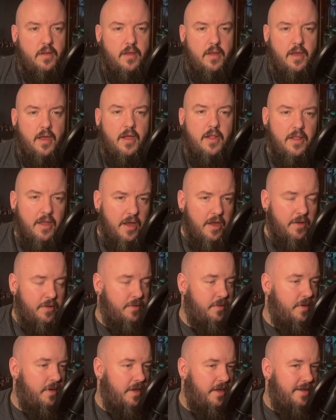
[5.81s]

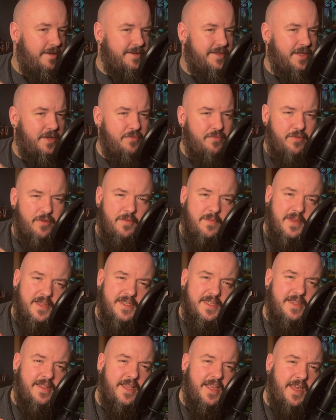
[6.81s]
Hello. So,
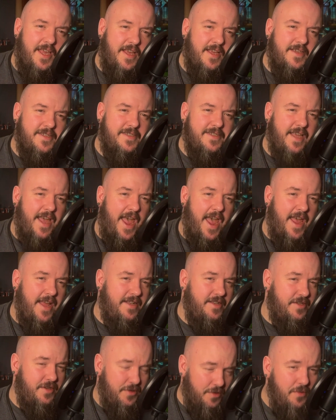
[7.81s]
rumors and leaks,
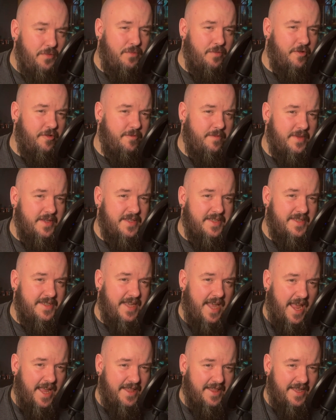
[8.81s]
and new rumors
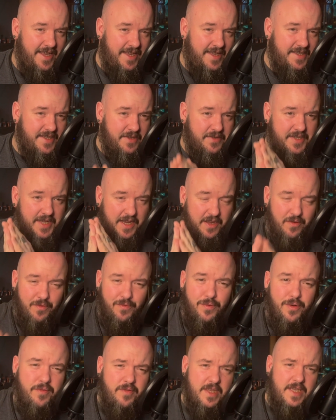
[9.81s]
and leaks. So, take
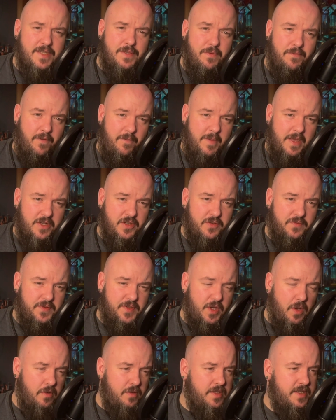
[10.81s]
all of this with a pinch of
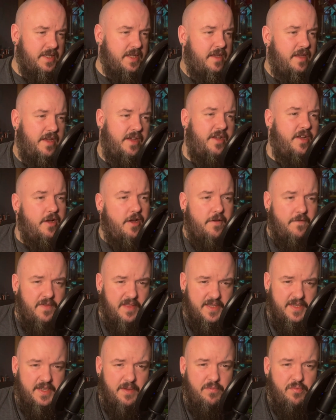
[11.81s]
salt for
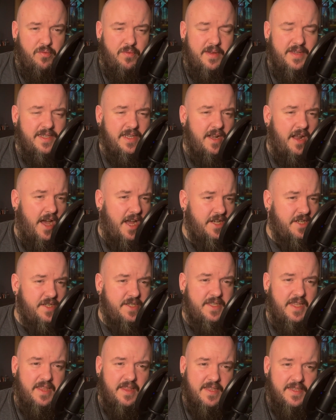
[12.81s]
the simple reason I
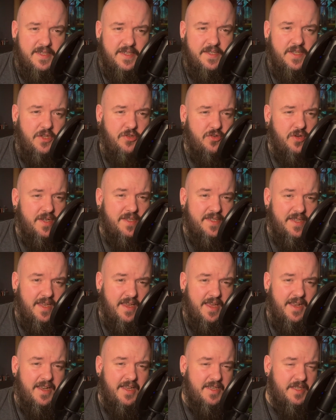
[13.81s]
just think this is
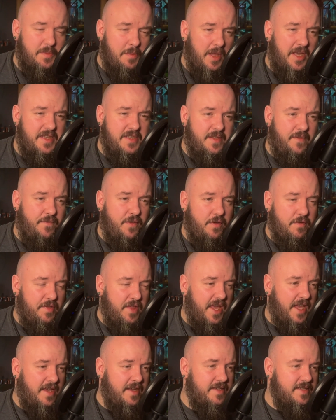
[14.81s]
interesting and explains a few
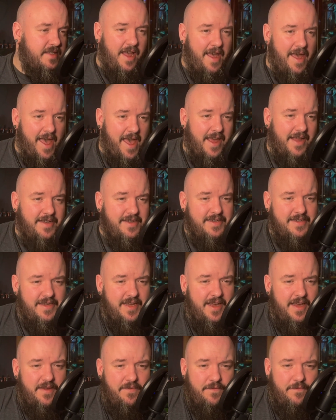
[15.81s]
things. And
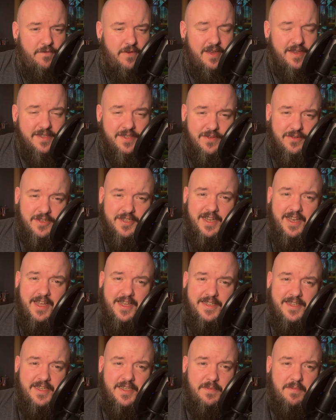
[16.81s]
it first got
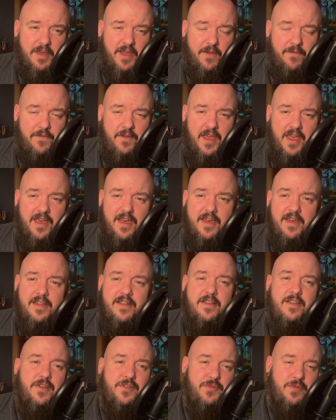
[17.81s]
alerted to me via
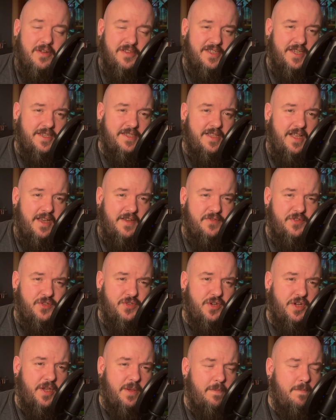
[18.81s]
Nerdrotic's live
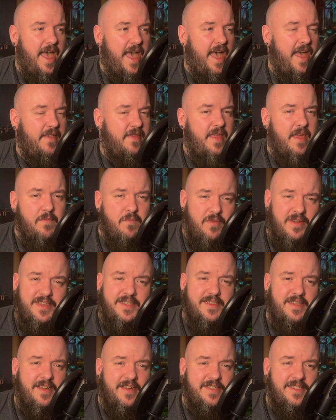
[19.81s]
stream, and then we
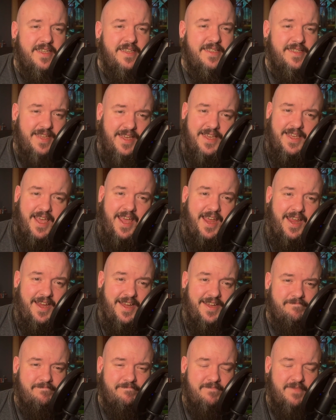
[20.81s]
started
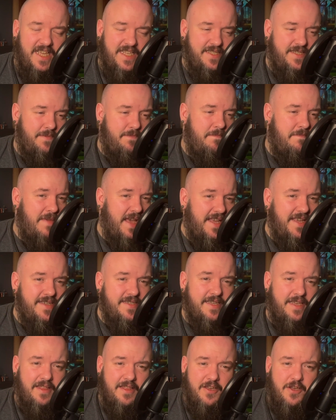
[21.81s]
digging. It's
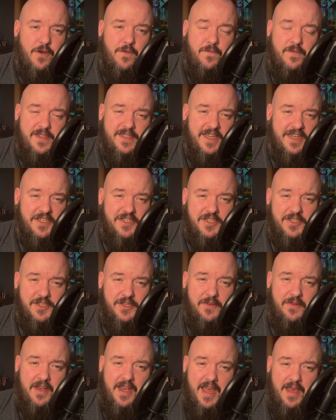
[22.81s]
amazing the conversations
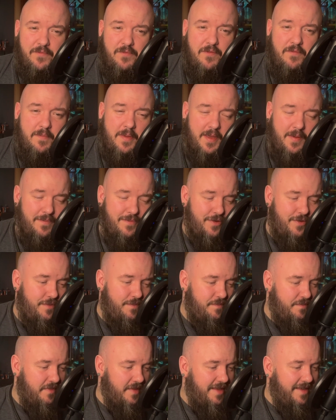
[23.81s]
you can have with people,
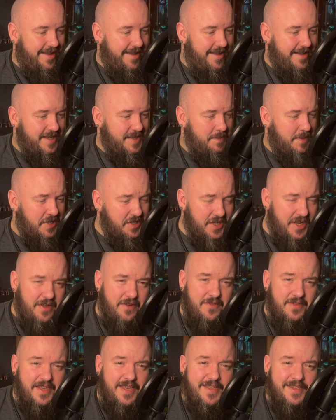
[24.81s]
especially
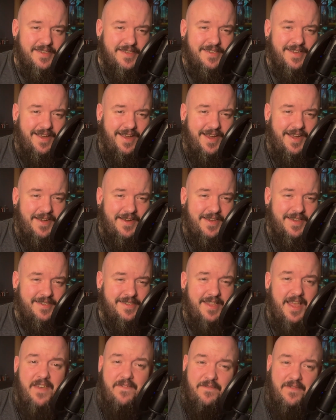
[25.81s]
on the inside, because
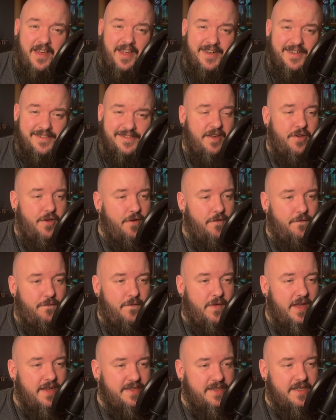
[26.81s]
they're fun.
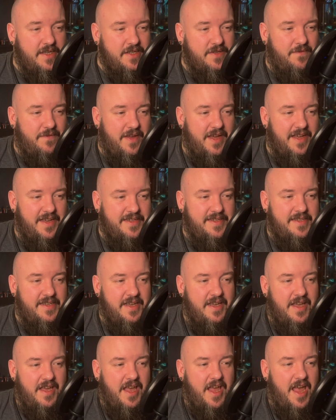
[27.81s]
First things first,
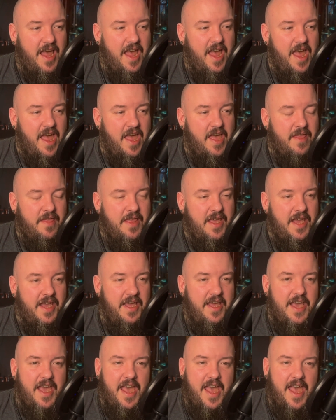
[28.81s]

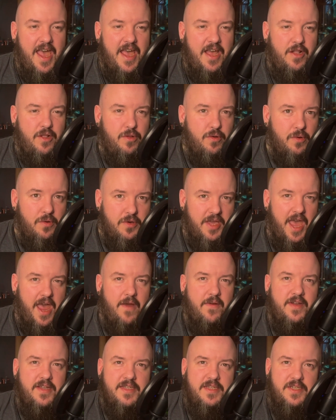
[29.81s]
the lore
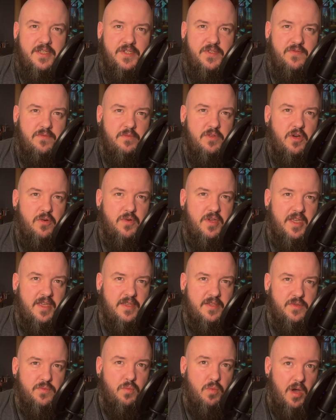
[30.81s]
characters from
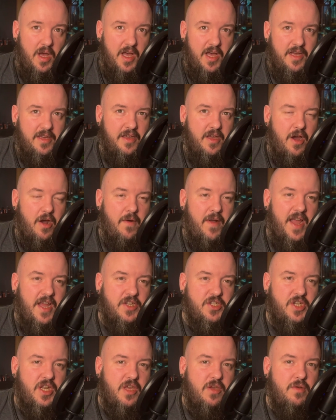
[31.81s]
Tolkien's work are
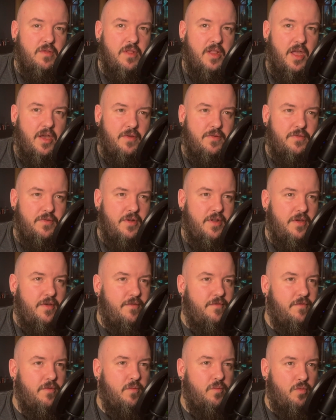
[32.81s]
actually on loan
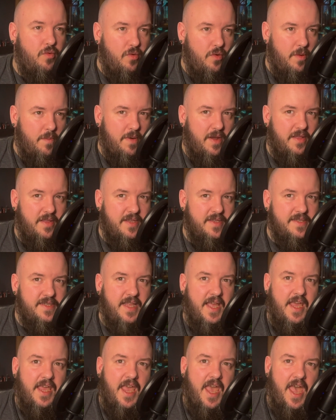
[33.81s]
from Warner Brothers.
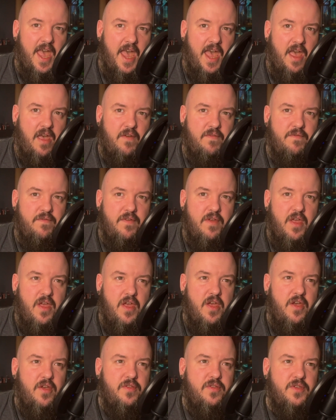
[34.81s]
They have
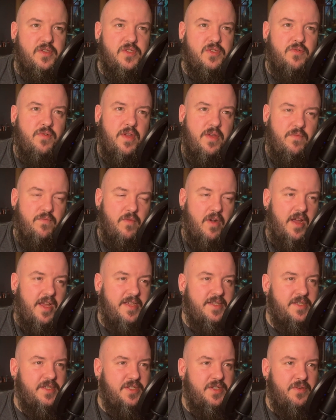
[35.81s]
the screen
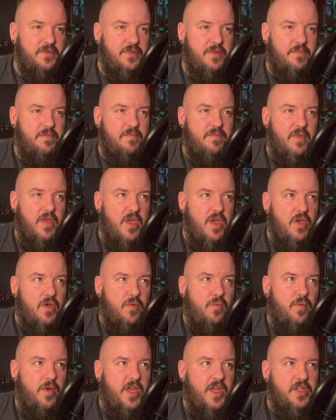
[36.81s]
rights to them,
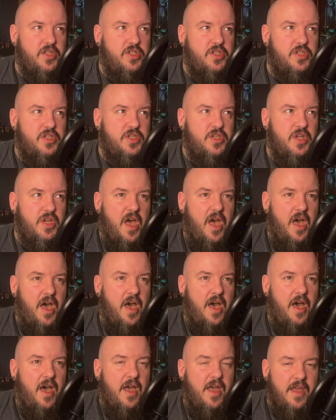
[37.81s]
which
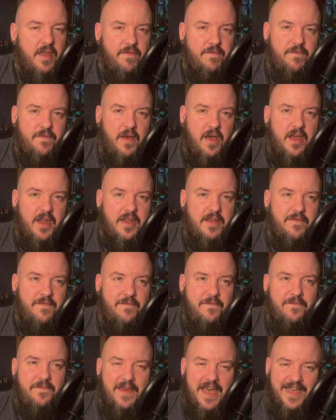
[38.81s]
I find
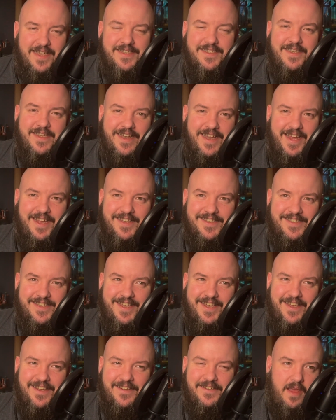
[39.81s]

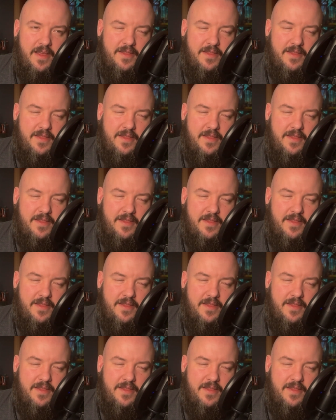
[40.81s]
fascinating.